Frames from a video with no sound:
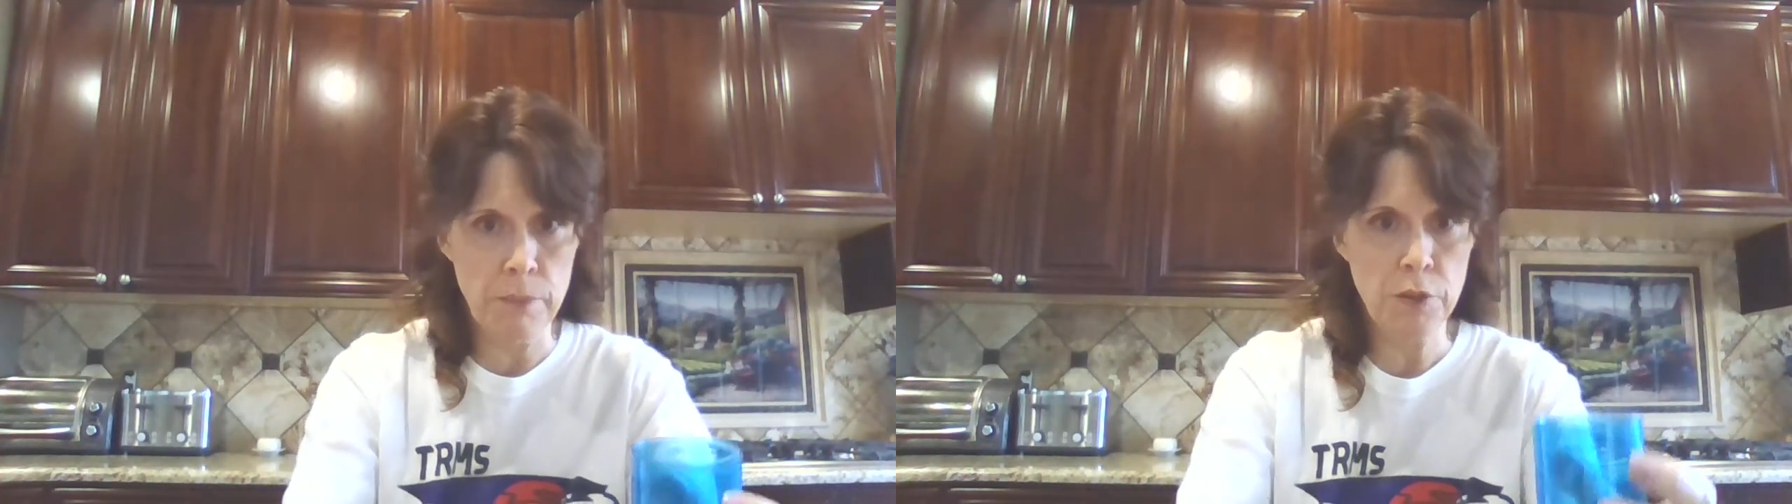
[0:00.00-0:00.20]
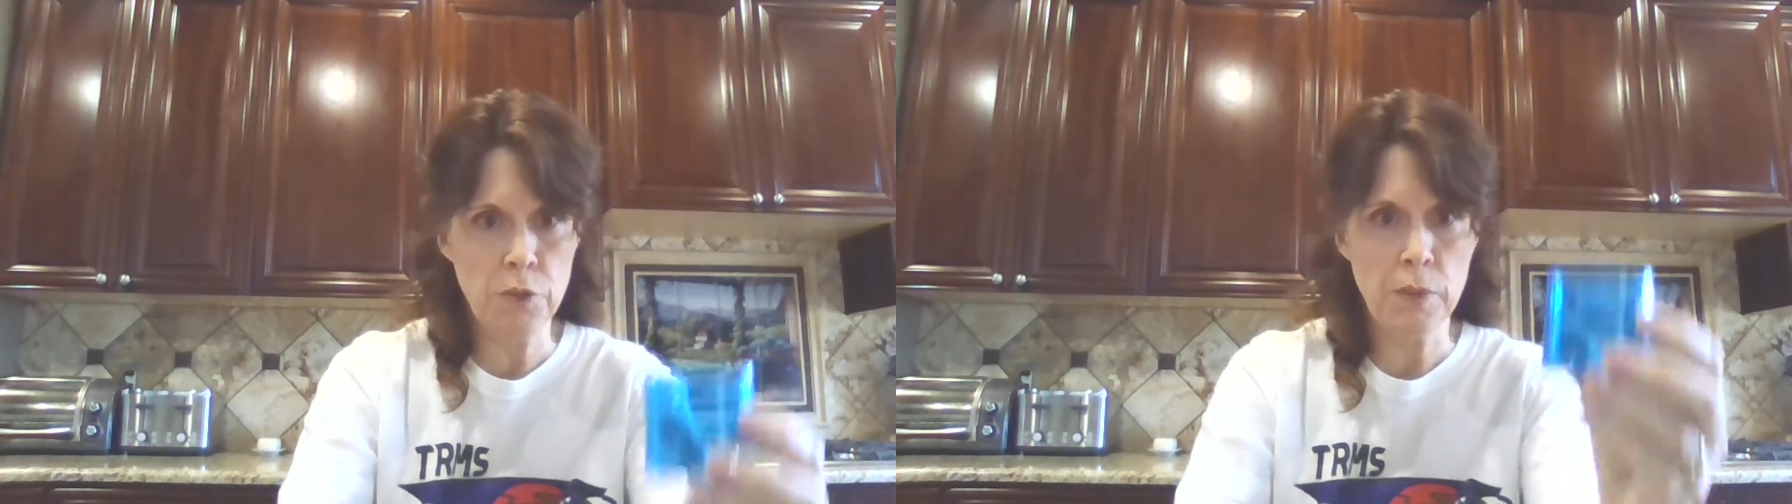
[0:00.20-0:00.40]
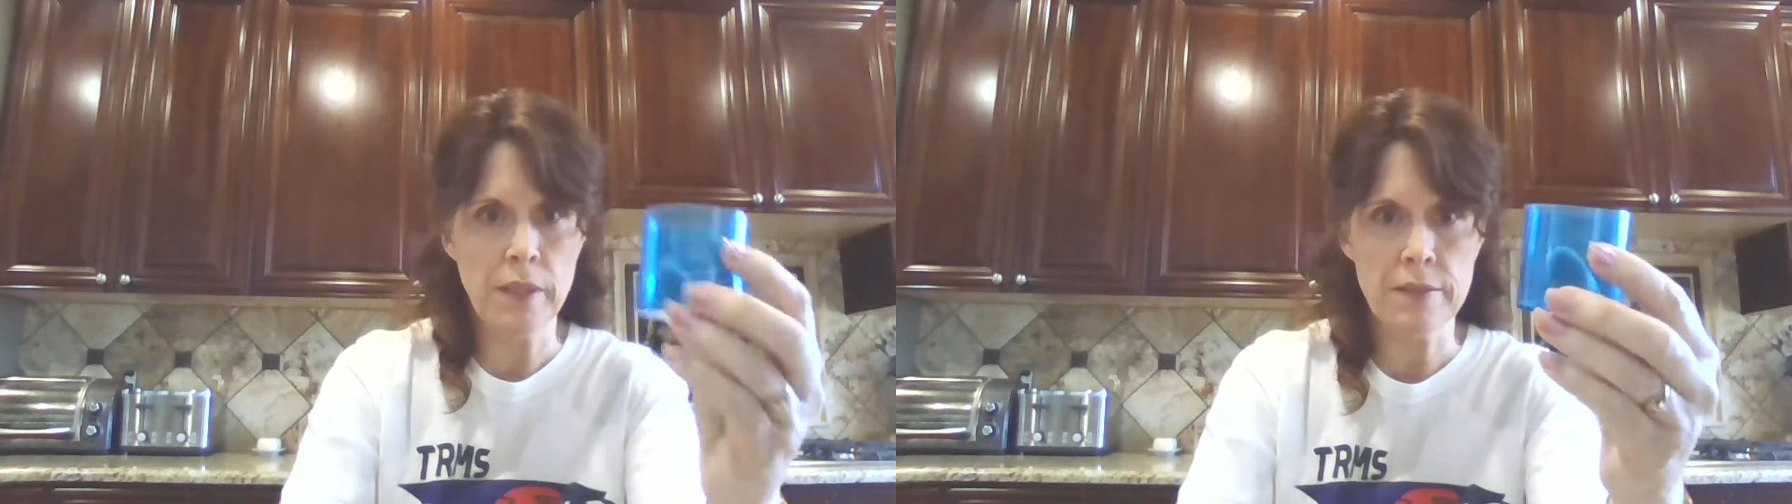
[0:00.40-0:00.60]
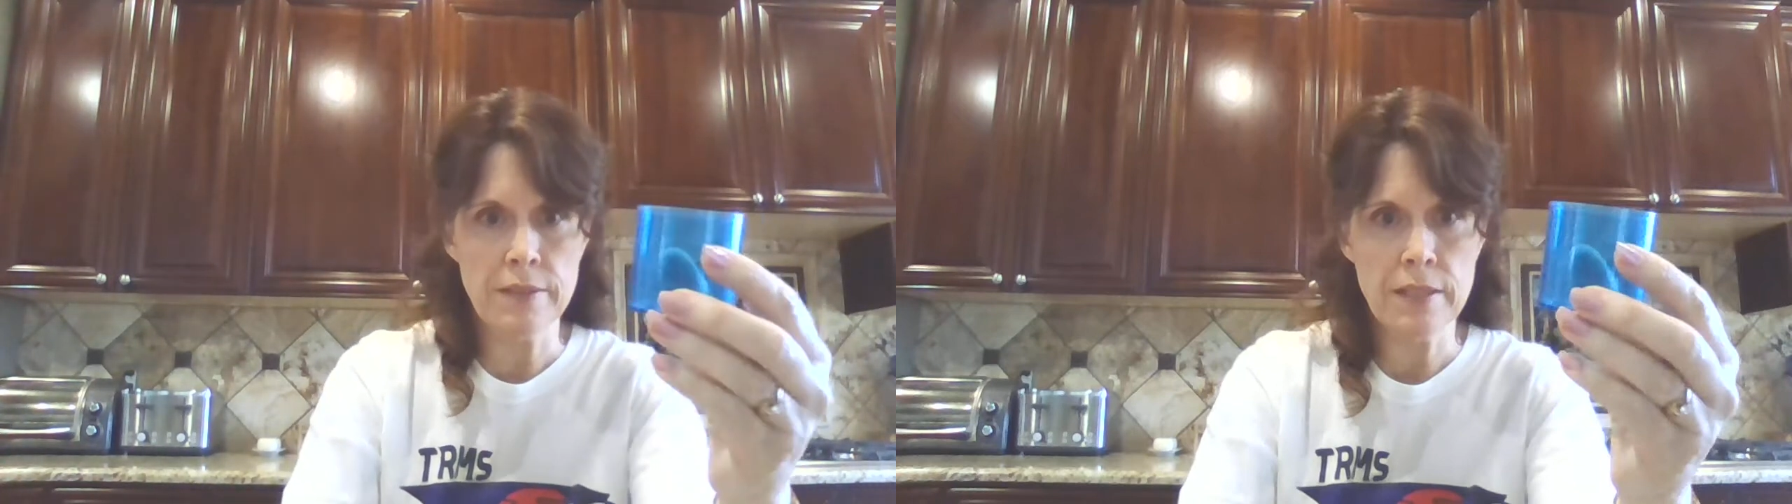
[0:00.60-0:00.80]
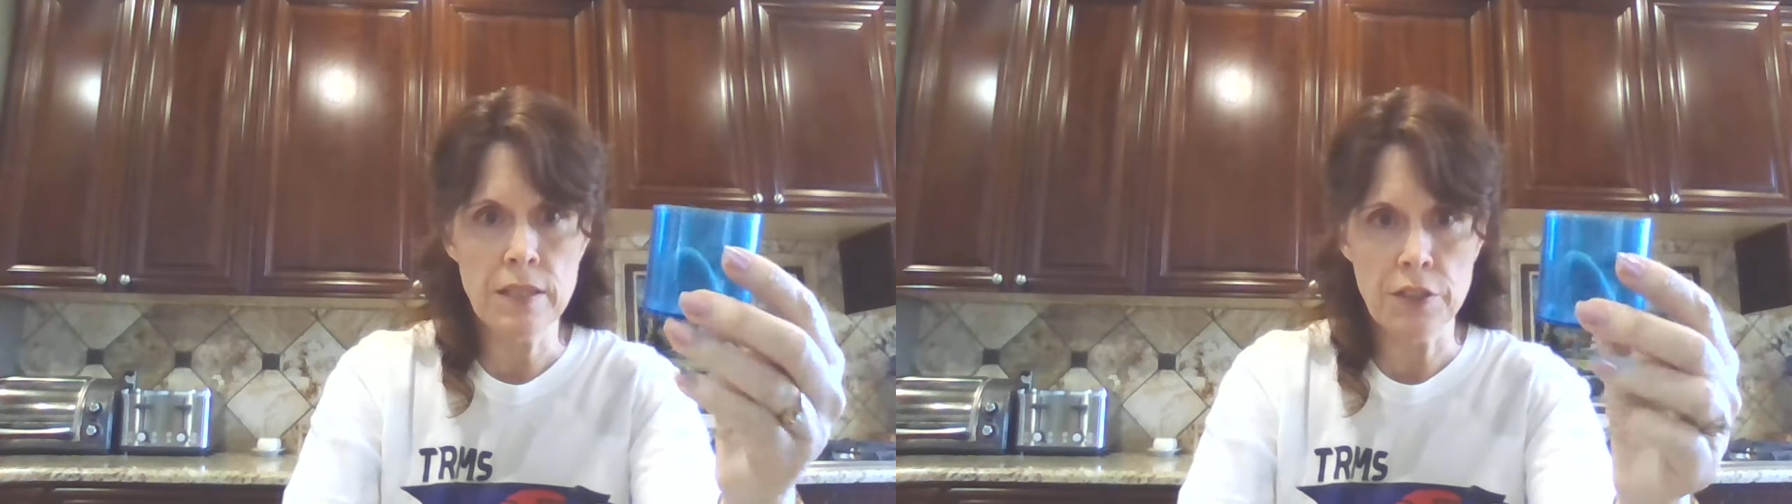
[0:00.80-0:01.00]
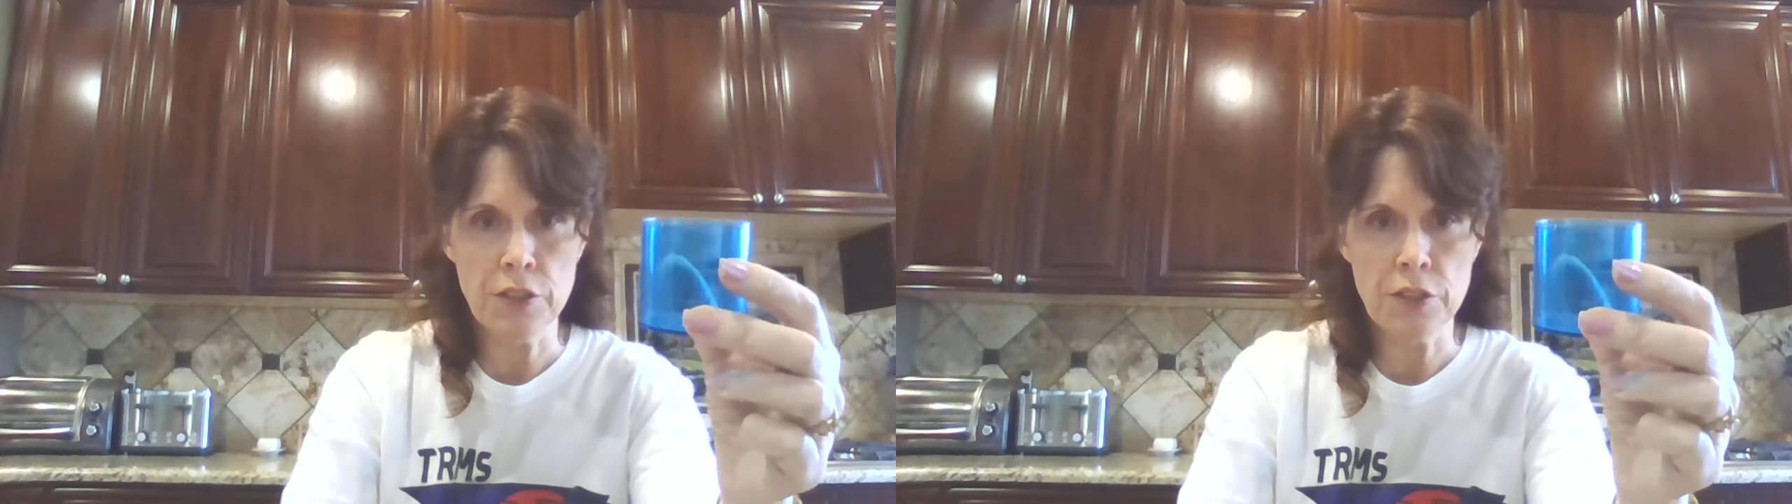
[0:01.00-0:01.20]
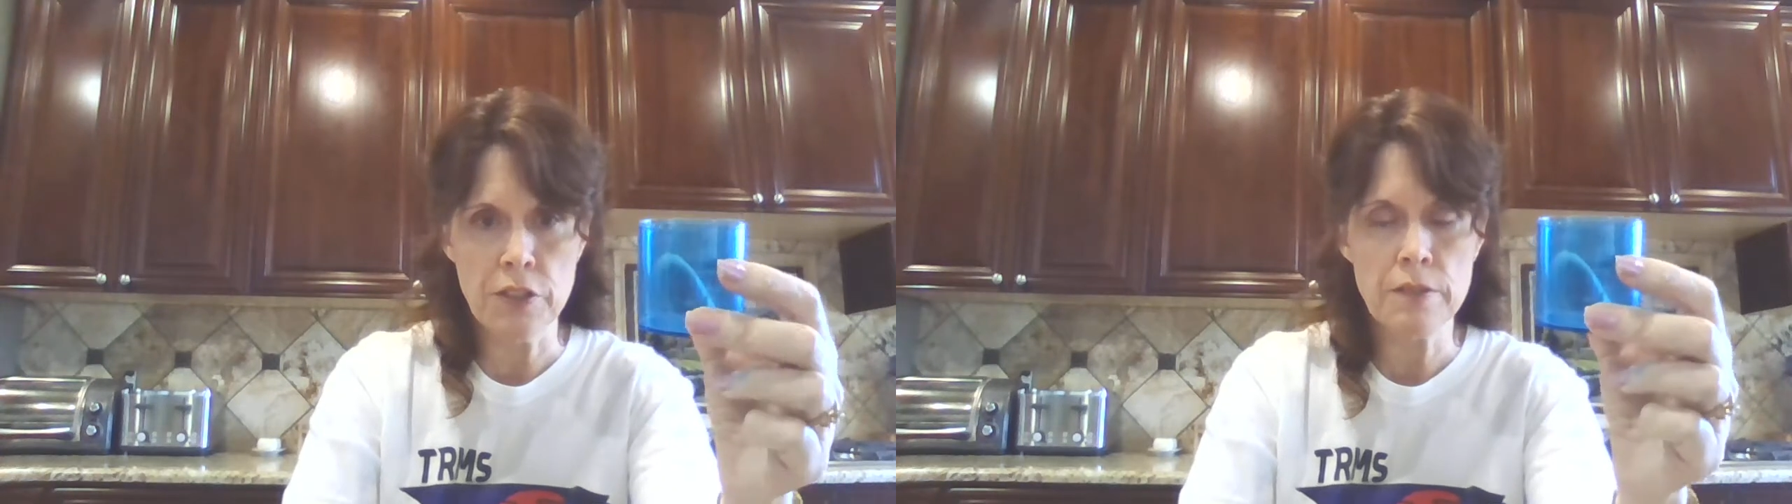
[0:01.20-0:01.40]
between a cylinder